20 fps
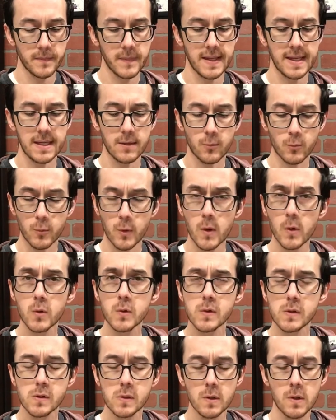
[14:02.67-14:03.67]
It rose
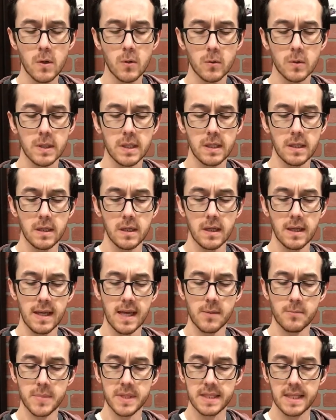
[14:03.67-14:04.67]
slowly and
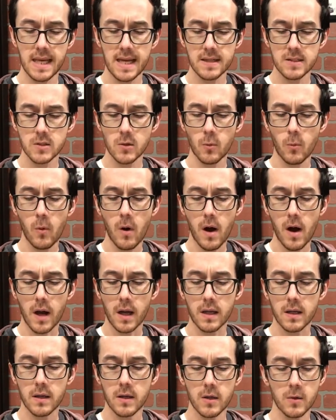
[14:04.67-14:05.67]
began to
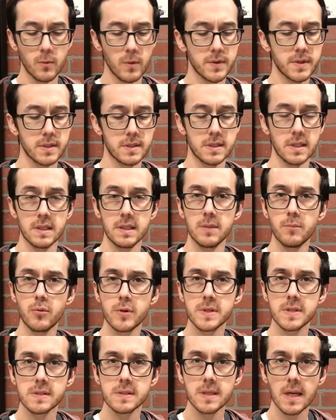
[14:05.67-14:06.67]
walk with a deliberate
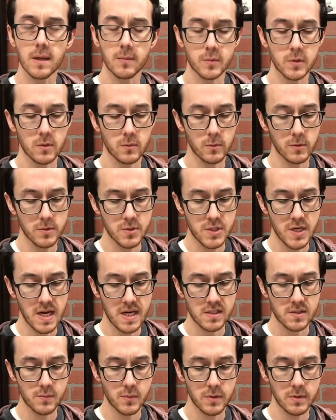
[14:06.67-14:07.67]
step toward
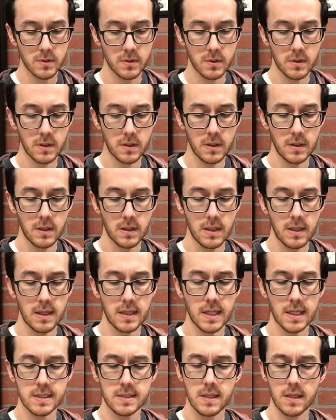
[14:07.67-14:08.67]
Jasper.
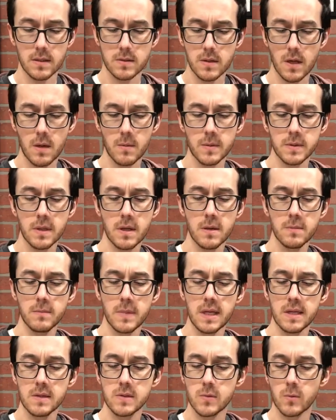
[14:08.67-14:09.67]
As the automaton made
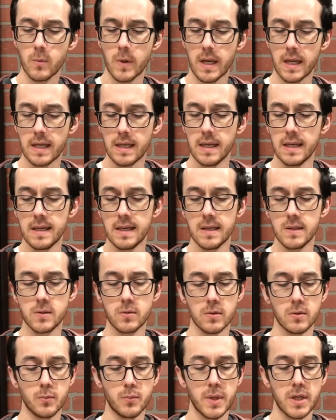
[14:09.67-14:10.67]
its way into a
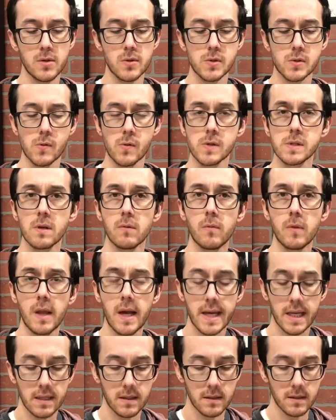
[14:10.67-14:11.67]
better source of
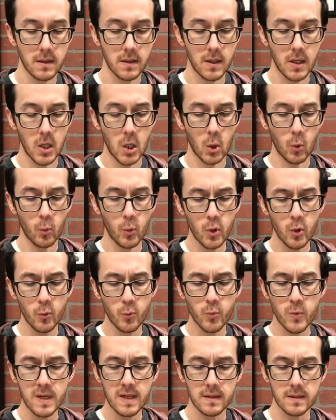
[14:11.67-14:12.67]
light, Will
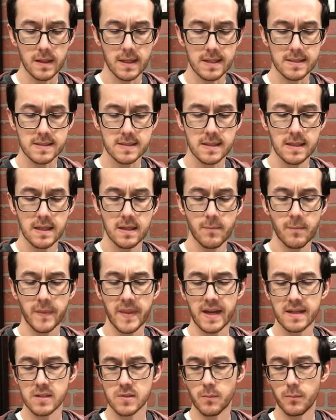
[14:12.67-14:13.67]
realized that
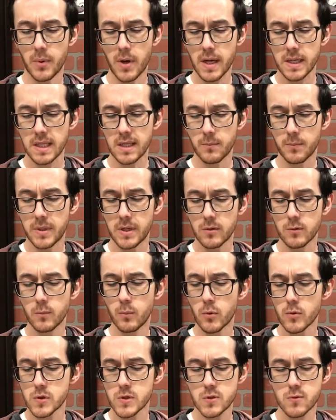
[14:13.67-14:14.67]
its body appeared more
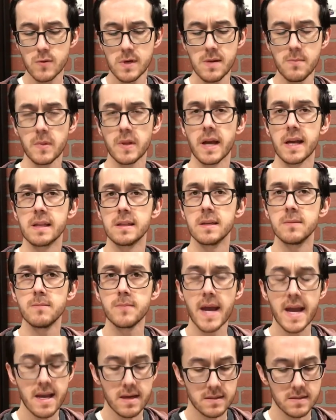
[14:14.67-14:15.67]
streamlined than
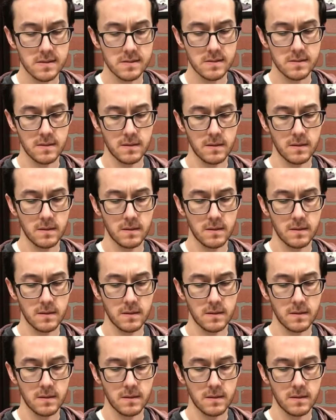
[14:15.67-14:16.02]
Max's.